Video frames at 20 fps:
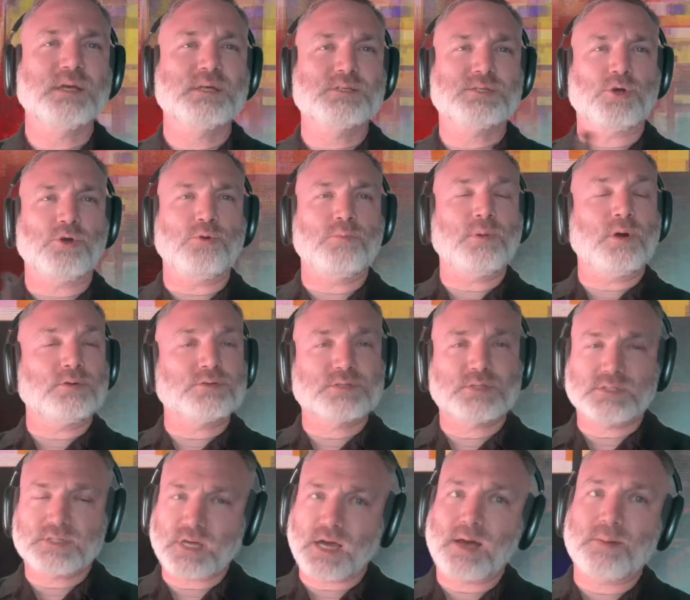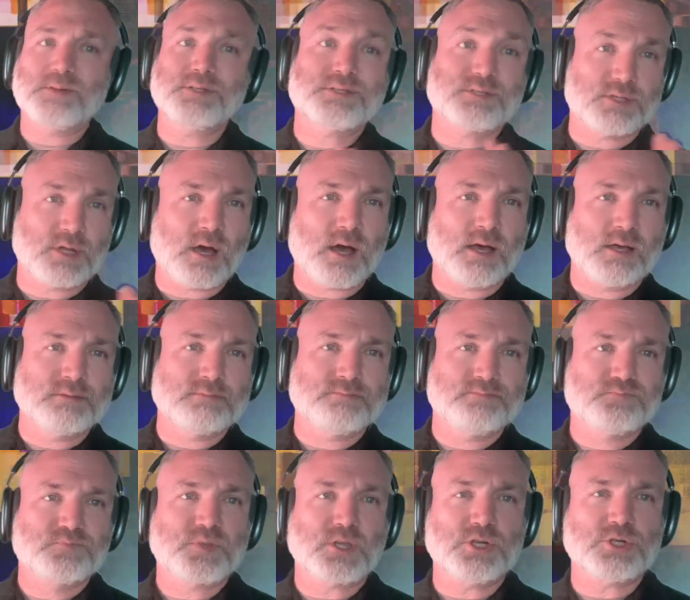So most of the time it's not.
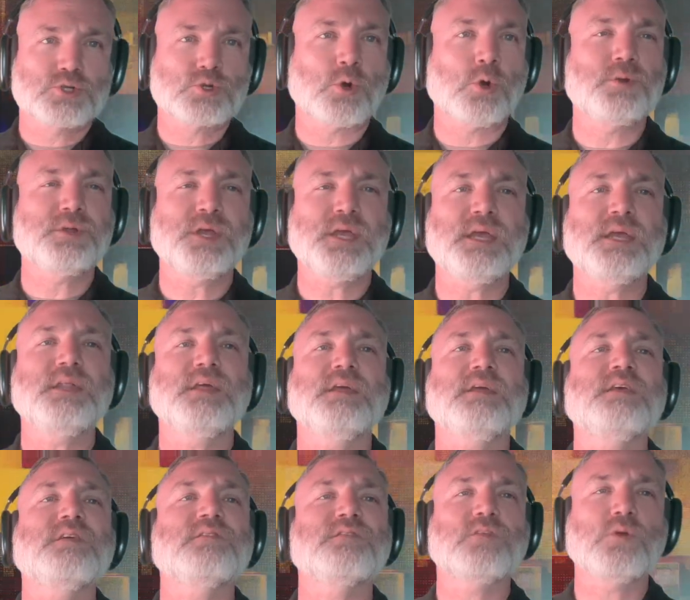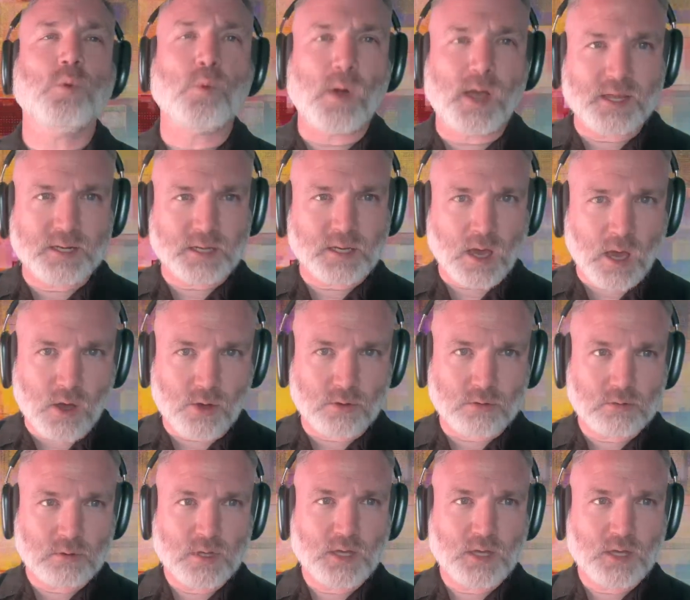Controlled heat is the way to go.